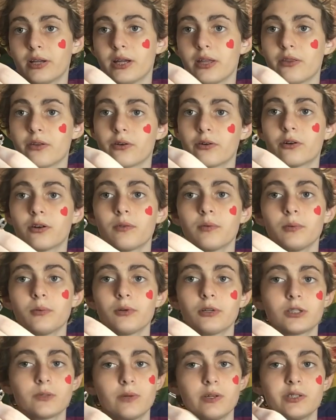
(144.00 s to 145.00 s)
They're a little bit more
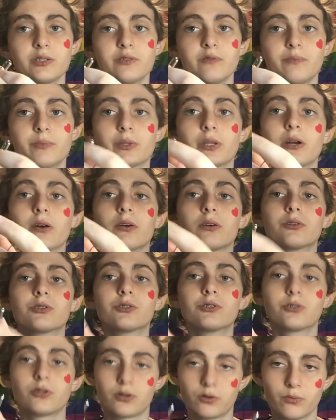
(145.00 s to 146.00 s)
expensive, but they're
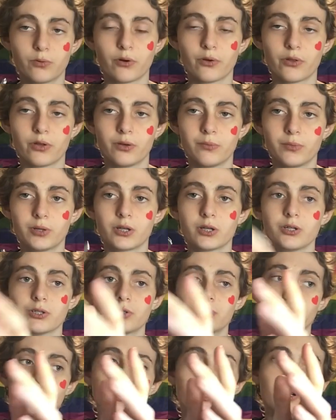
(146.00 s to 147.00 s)
so worth it, because
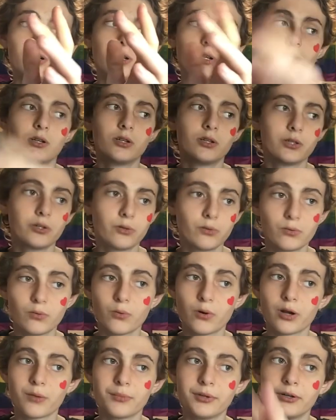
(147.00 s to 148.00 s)
you don't
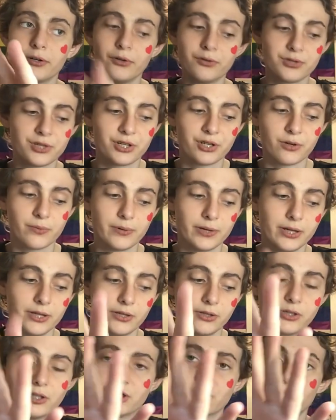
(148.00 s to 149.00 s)
want to be losing your
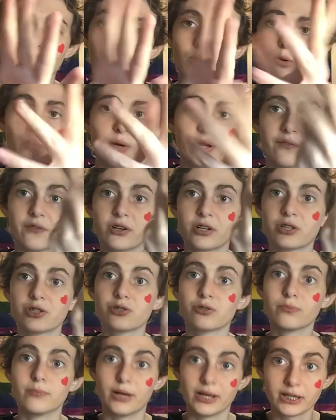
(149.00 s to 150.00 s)
pins or whatever it is you're
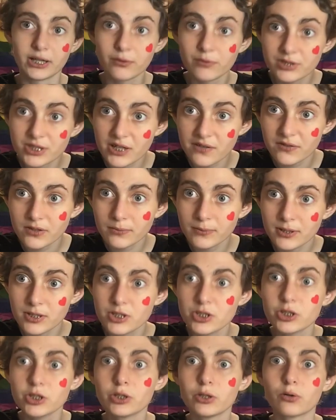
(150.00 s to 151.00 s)
making with safety
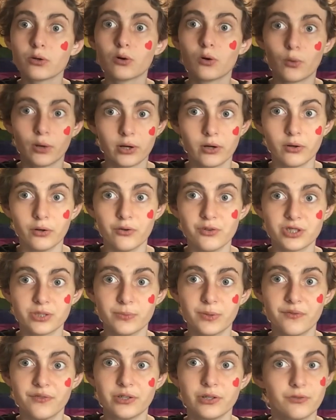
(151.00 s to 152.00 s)
pins. You're going to lose them
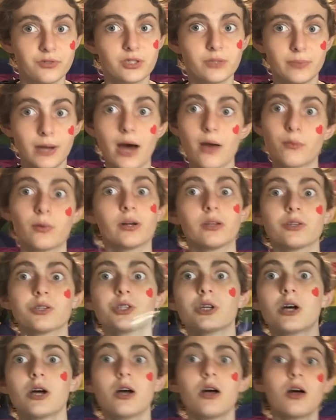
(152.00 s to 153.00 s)
if you use the bad ones.
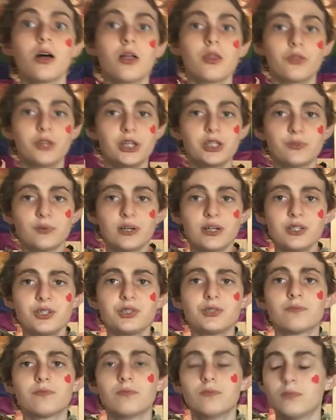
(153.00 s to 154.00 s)
These ones
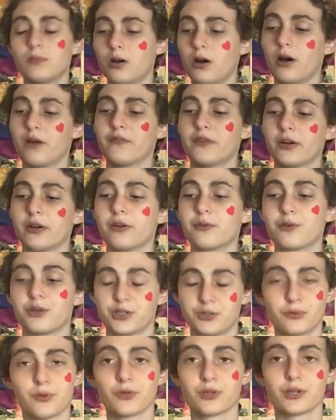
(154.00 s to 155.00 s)
are very trustworthy.